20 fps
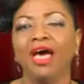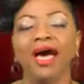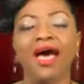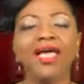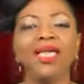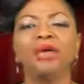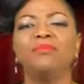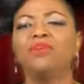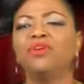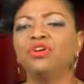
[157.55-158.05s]

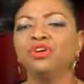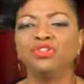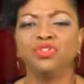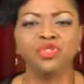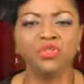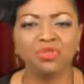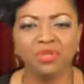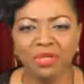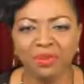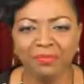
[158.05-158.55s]
I am yours
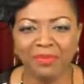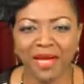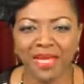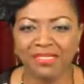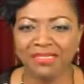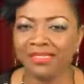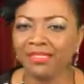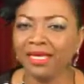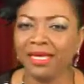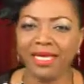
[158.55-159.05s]
truly,
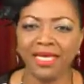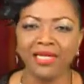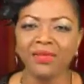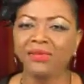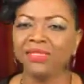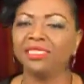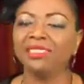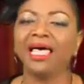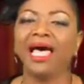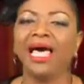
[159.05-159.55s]
Pastor
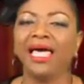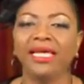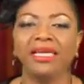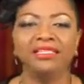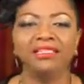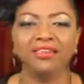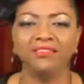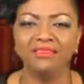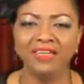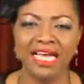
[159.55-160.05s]
Eloise
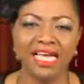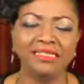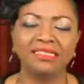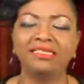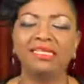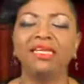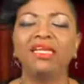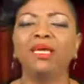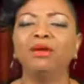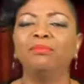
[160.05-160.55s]
Hines of
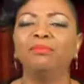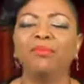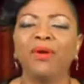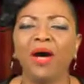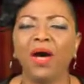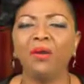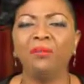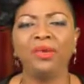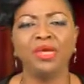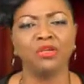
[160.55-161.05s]
Destiny
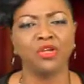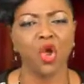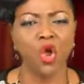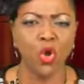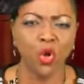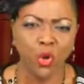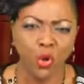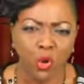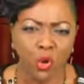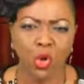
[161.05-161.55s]
Empowerment
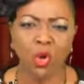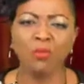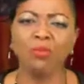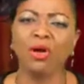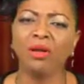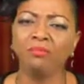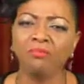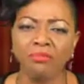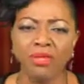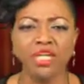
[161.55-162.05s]

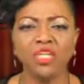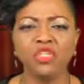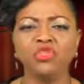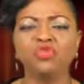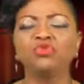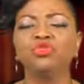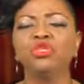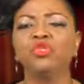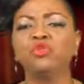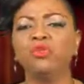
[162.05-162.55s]
Global
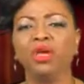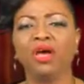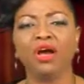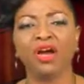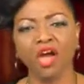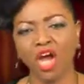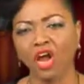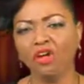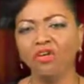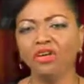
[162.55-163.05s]
Ministries. We are
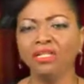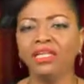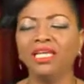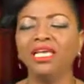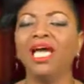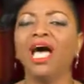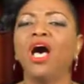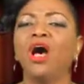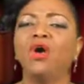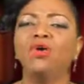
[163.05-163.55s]

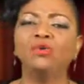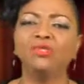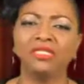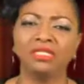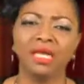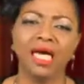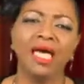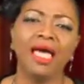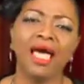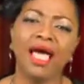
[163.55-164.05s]
currently
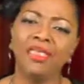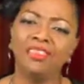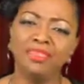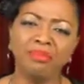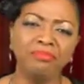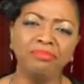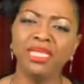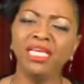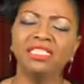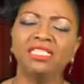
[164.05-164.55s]
housed at
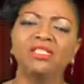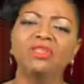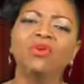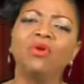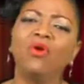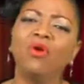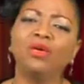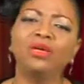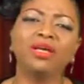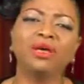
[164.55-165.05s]
the Mason
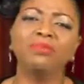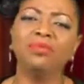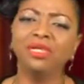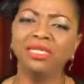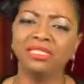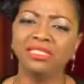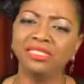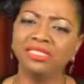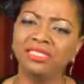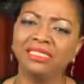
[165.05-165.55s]
Hall
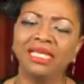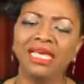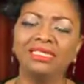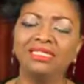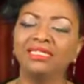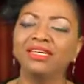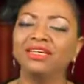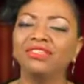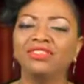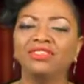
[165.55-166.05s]
Community
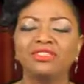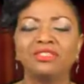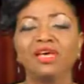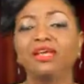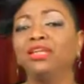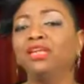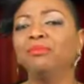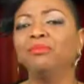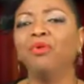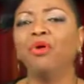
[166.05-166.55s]
Center on
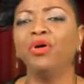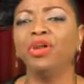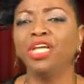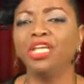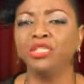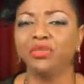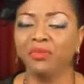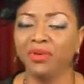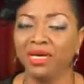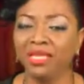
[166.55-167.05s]
Sunday
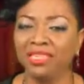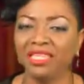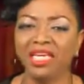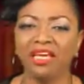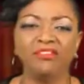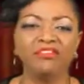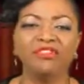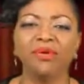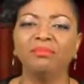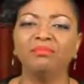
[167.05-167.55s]
mornings. We are
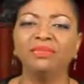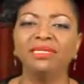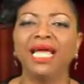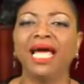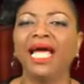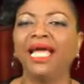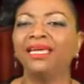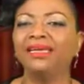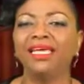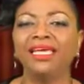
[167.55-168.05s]
there from
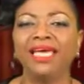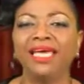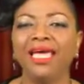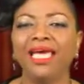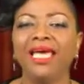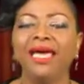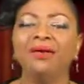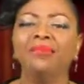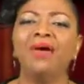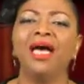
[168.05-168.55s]
9
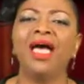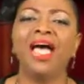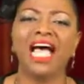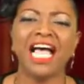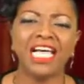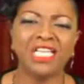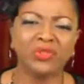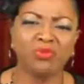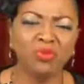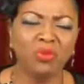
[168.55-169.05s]
a.m.
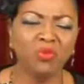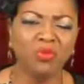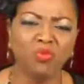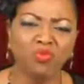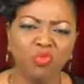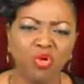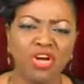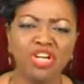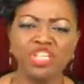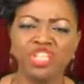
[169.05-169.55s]
as we
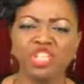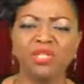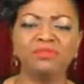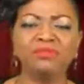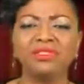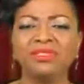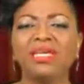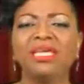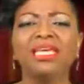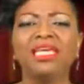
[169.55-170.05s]

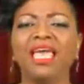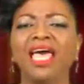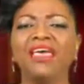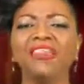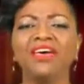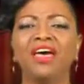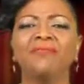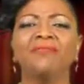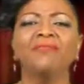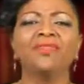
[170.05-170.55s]
worship
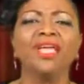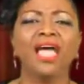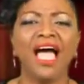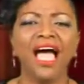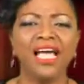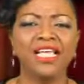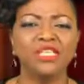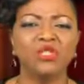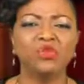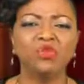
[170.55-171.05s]
together,
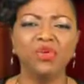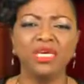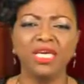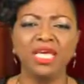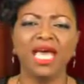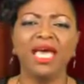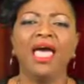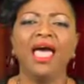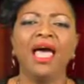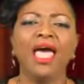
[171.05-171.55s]
as
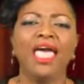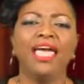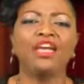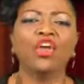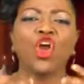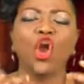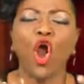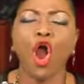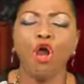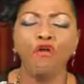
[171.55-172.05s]
we
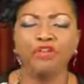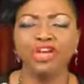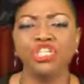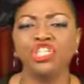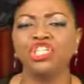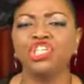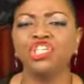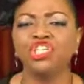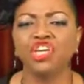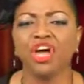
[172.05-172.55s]

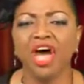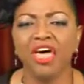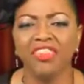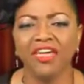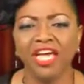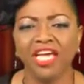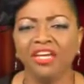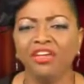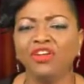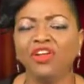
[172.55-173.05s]
encourage each
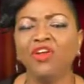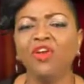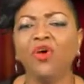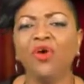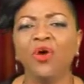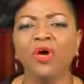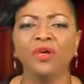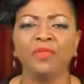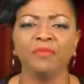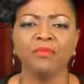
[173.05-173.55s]
other in the
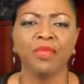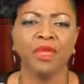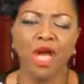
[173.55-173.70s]
Lord.